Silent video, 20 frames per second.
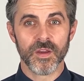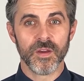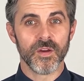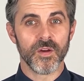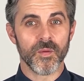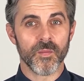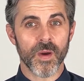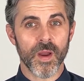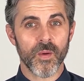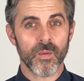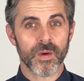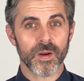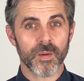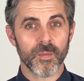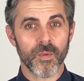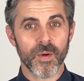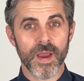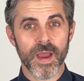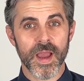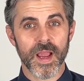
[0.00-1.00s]
who might want to
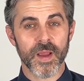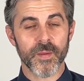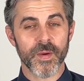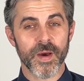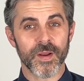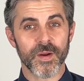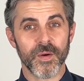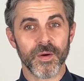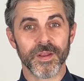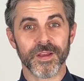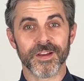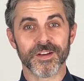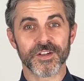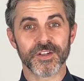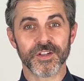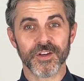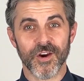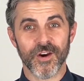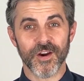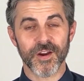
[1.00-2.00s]
brag about owning a
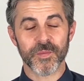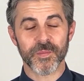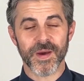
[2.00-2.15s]
shark